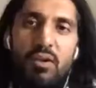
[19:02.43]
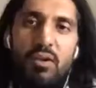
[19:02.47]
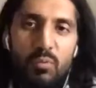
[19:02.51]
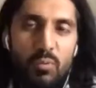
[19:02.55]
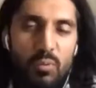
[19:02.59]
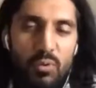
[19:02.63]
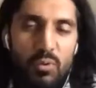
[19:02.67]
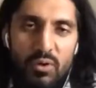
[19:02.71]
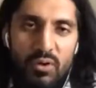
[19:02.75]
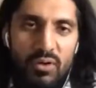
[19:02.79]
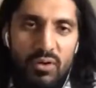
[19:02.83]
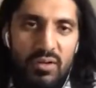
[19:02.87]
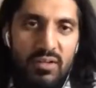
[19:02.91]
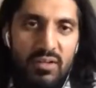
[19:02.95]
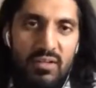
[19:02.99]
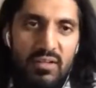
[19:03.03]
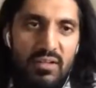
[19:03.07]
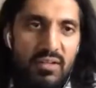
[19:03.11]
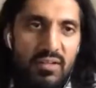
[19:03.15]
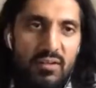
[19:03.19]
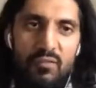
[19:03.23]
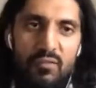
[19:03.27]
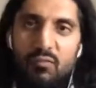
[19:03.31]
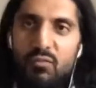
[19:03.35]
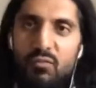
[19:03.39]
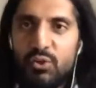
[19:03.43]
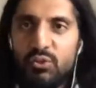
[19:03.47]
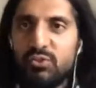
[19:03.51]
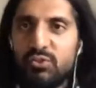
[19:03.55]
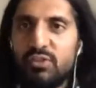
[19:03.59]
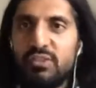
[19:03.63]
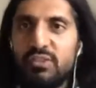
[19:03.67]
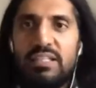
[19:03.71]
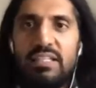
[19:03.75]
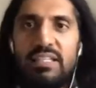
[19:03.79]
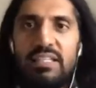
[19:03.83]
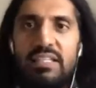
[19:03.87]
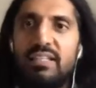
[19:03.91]
of work,
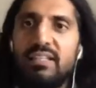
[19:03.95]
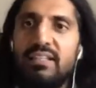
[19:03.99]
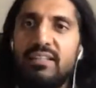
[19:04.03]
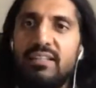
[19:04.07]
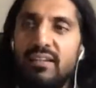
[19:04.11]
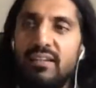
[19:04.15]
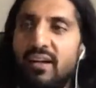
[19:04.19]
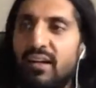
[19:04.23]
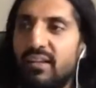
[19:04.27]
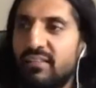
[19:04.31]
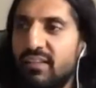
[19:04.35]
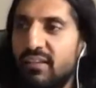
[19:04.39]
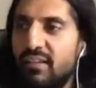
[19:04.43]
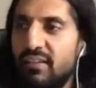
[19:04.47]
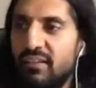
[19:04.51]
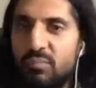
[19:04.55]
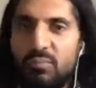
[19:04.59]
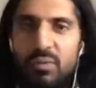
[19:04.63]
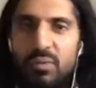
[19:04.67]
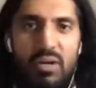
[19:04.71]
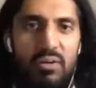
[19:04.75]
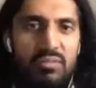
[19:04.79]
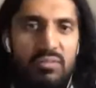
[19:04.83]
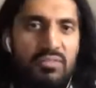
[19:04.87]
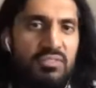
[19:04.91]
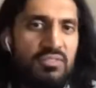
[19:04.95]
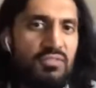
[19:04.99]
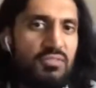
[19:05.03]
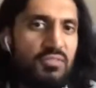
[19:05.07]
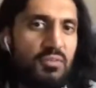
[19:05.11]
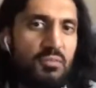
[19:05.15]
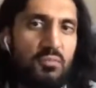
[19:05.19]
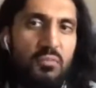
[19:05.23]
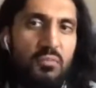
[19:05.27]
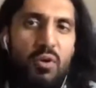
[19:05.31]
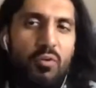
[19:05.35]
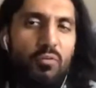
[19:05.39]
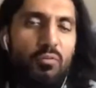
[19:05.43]
virtually, I think around
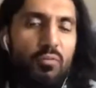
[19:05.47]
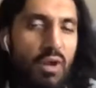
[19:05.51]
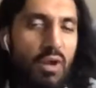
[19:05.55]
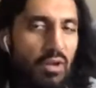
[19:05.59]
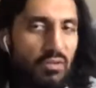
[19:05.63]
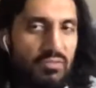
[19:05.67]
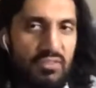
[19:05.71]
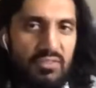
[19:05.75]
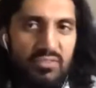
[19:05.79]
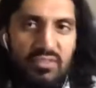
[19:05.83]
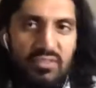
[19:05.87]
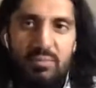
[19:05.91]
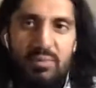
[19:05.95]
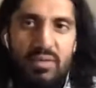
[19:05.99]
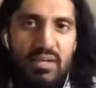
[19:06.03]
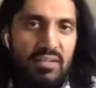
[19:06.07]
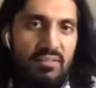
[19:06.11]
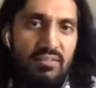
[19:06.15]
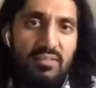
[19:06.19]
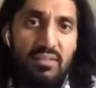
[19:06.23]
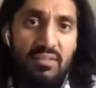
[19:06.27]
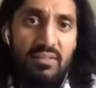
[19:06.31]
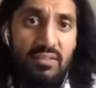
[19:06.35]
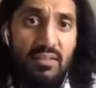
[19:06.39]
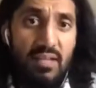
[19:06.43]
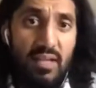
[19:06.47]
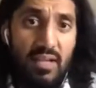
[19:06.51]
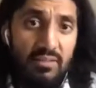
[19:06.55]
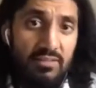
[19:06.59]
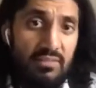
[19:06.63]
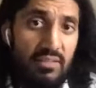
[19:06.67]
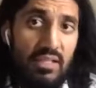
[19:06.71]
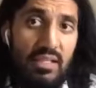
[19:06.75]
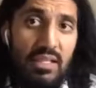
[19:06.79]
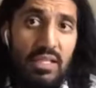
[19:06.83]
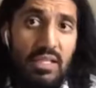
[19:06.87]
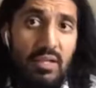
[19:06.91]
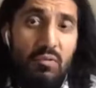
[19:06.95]
the same kind of syntax.
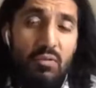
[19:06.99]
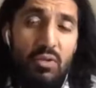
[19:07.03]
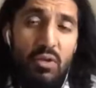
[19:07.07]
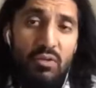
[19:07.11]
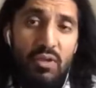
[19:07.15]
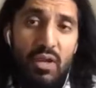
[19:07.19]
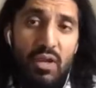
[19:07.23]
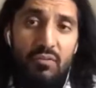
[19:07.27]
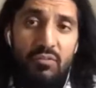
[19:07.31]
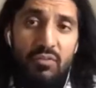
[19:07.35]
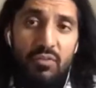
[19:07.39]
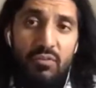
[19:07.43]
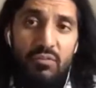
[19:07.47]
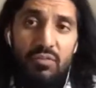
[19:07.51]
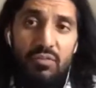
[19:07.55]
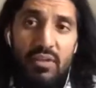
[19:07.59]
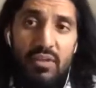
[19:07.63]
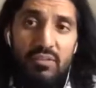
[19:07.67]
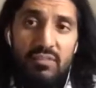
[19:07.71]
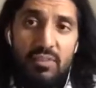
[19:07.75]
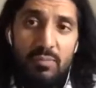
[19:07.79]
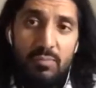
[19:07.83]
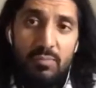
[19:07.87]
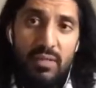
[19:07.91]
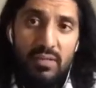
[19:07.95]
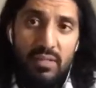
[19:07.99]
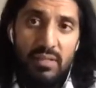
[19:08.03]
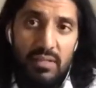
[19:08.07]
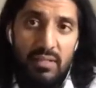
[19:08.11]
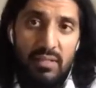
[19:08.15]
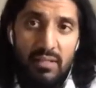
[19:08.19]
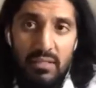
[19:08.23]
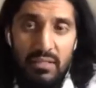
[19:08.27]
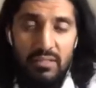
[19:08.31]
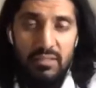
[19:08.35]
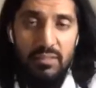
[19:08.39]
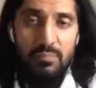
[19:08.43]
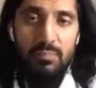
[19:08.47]
I feel Fast API they
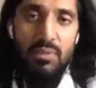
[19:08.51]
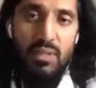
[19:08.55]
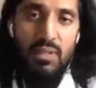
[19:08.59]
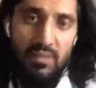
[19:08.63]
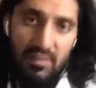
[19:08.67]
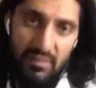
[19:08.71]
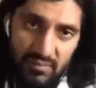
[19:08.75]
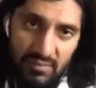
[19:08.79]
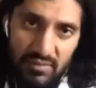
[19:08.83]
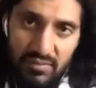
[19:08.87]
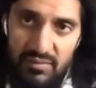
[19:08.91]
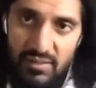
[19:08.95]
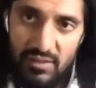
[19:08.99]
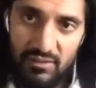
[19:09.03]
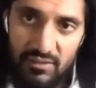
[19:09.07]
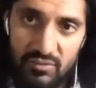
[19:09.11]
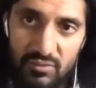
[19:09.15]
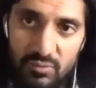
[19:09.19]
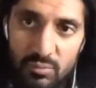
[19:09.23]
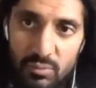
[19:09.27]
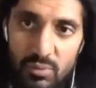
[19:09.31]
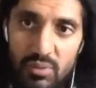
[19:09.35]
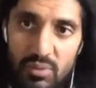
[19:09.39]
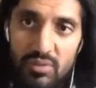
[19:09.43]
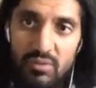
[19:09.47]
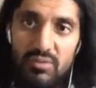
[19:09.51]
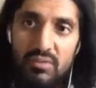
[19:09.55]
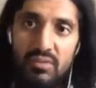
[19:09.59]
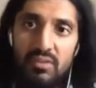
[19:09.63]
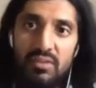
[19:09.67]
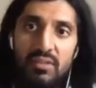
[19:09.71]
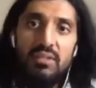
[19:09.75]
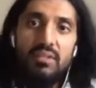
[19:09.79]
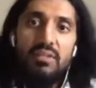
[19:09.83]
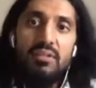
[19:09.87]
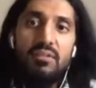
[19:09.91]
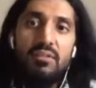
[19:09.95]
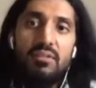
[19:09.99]
cleaned up a lot of the syntax as well,
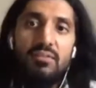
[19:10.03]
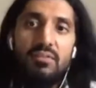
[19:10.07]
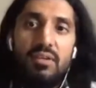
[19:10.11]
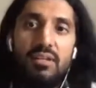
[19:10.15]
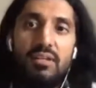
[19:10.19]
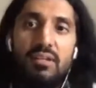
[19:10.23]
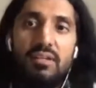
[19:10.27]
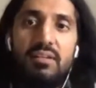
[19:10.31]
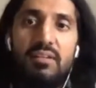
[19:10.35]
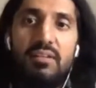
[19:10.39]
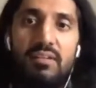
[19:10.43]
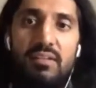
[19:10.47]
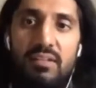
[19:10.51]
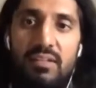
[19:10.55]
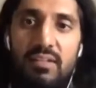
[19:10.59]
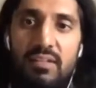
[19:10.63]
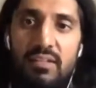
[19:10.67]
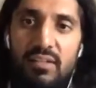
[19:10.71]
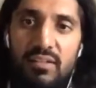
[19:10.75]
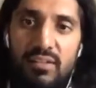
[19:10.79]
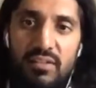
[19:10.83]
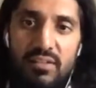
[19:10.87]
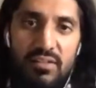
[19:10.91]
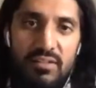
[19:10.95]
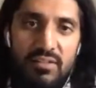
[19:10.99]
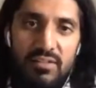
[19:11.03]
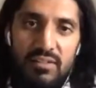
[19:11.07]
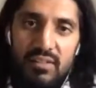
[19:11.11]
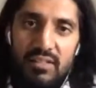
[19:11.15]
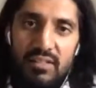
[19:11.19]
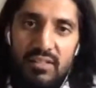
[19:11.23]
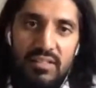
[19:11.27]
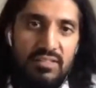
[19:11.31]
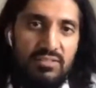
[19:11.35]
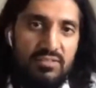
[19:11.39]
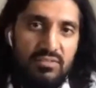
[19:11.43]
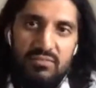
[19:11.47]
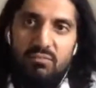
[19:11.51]
right?
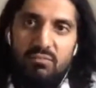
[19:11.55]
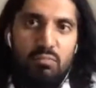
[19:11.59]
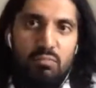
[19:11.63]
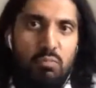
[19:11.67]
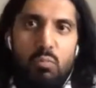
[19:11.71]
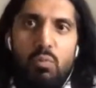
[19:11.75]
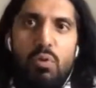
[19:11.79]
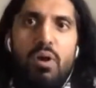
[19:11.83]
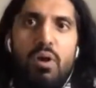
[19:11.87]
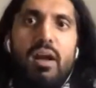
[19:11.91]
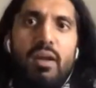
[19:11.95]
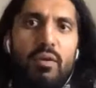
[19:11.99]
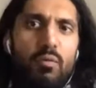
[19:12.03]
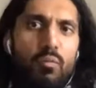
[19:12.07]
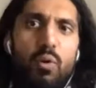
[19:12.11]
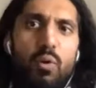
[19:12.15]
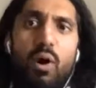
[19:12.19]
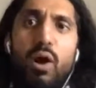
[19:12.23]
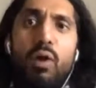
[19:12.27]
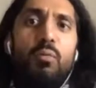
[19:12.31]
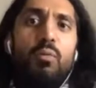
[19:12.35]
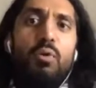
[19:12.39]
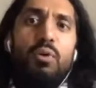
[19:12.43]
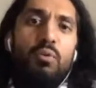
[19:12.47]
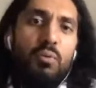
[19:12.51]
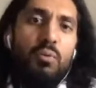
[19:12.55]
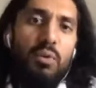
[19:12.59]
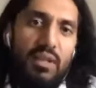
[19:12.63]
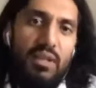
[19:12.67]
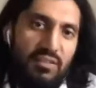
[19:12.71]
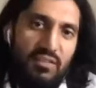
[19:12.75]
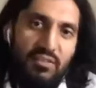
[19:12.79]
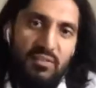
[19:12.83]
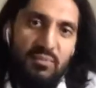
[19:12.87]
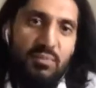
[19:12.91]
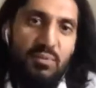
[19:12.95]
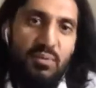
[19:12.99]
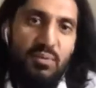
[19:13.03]
It's why wouldn't we at
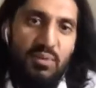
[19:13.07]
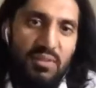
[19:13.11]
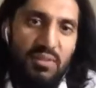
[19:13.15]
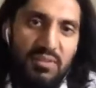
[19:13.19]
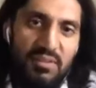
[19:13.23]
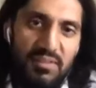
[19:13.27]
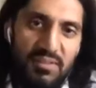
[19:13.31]
this point?